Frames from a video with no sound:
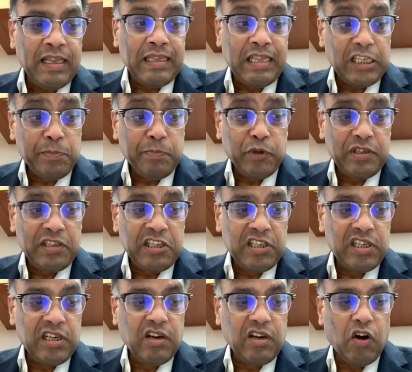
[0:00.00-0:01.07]
Thus,
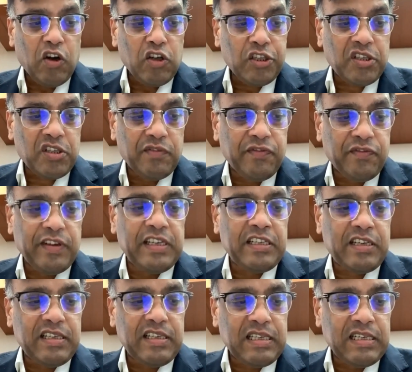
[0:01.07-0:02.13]
potential costs of
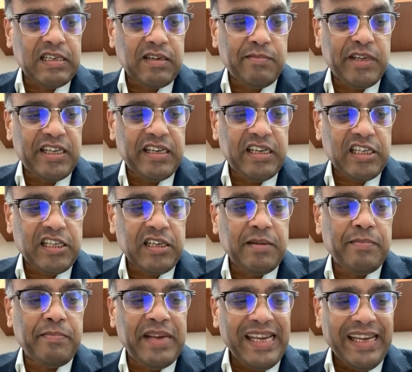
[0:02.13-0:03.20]

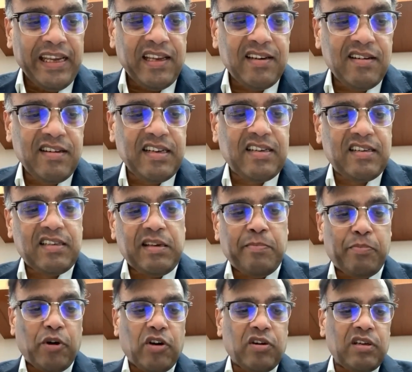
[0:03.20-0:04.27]
disintermediation mean it is
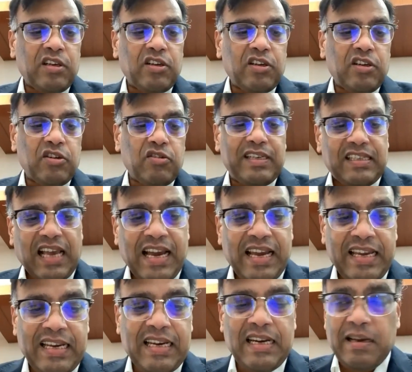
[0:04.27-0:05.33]
important to
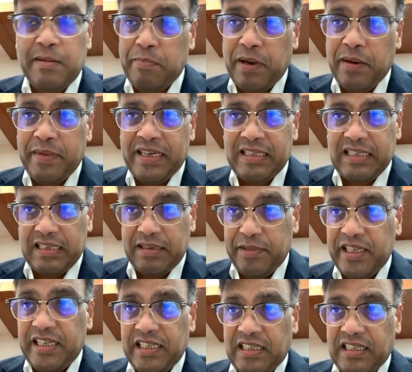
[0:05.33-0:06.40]
design and implement
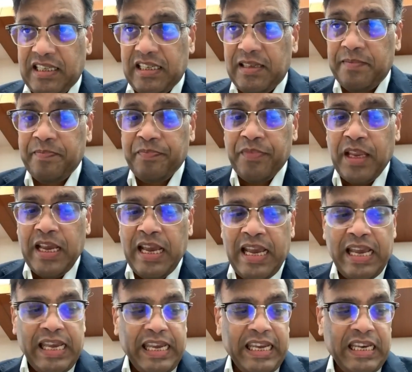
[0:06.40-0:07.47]
CBDC
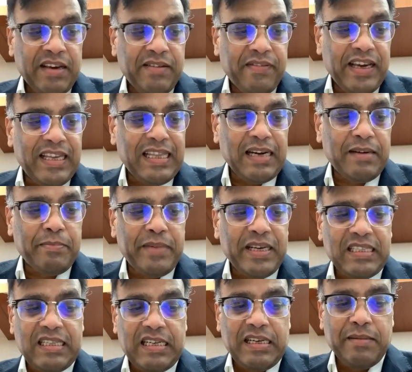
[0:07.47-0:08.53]
in a way that
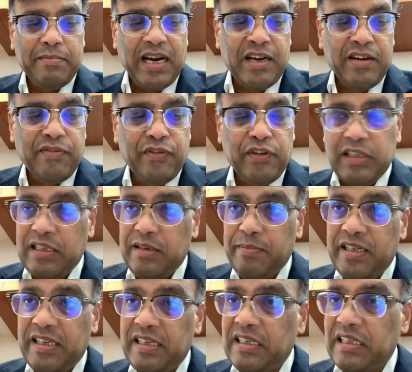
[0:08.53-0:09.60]
makes the demand for
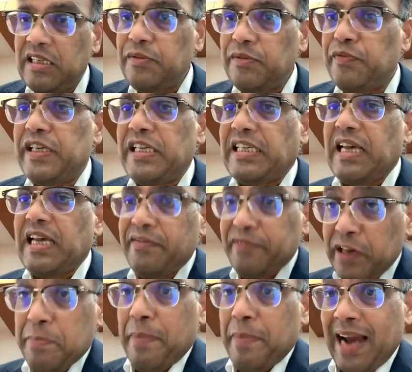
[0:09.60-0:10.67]
CBDC
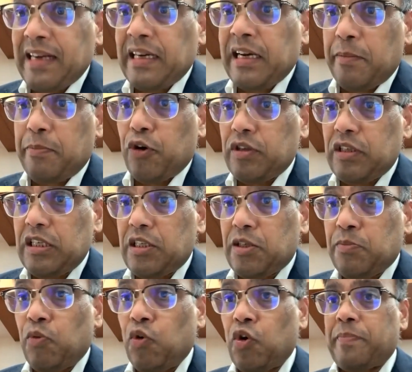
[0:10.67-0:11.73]
vis-a-vis bank
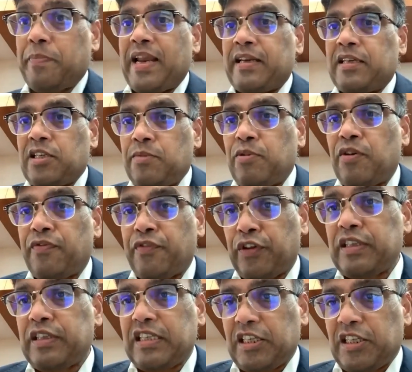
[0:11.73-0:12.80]
deposits more manageable for
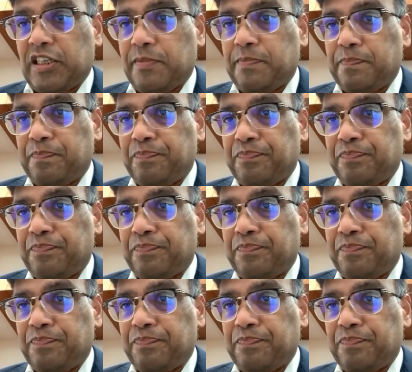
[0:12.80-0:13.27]
the system.